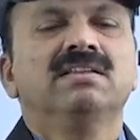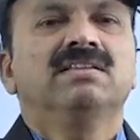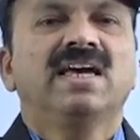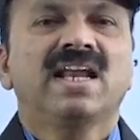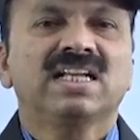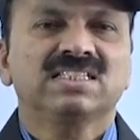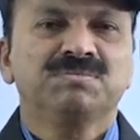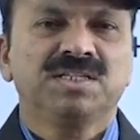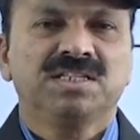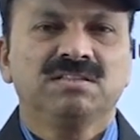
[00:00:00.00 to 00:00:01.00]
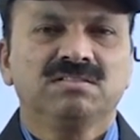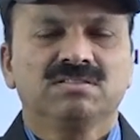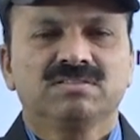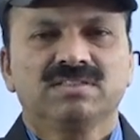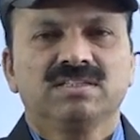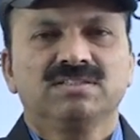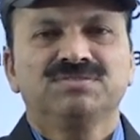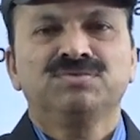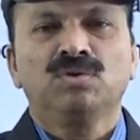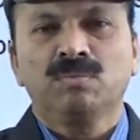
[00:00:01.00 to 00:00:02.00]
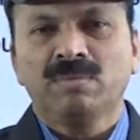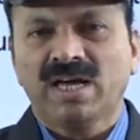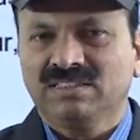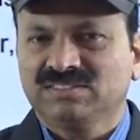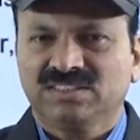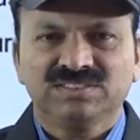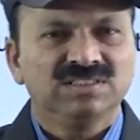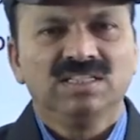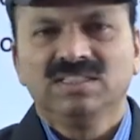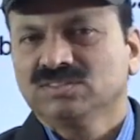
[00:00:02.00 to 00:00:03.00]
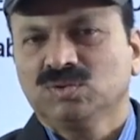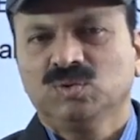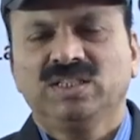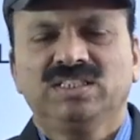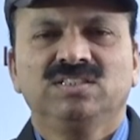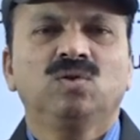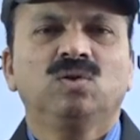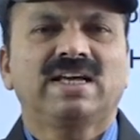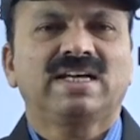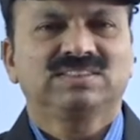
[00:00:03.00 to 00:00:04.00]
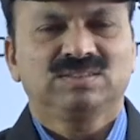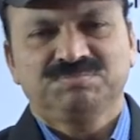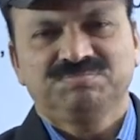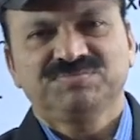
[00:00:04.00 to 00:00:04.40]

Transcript: They are accepted in the society. 4 marriages, so they did not accept.